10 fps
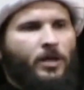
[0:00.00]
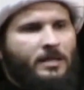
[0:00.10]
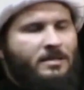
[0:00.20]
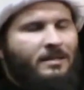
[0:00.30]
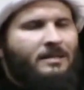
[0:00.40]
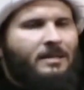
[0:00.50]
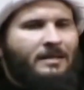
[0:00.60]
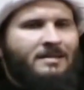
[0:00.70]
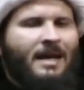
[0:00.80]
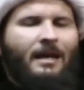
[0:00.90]
is it
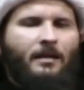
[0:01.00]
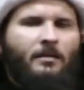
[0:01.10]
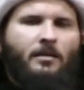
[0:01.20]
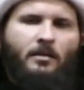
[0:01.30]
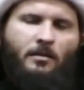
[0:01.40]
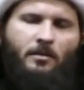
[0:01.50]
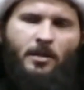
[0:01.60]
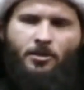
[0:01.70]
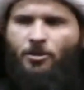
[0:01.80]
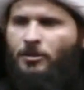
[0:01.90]
exactly
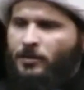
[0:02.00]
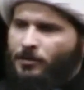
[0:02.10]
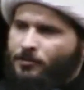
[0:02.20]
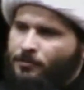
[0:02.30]
that she did?